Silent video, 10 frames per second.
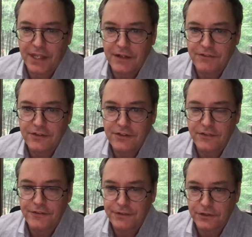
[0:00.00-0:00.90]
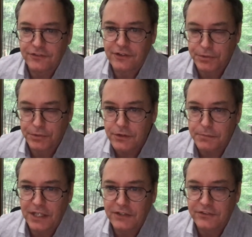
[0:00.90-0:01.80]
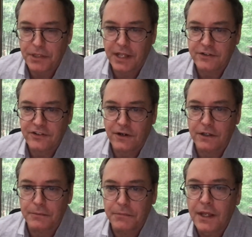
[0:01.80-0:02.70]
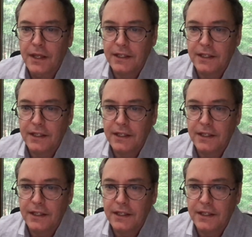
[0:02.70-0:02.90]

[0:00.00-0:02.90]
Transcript: They invented the first computer-based planetarium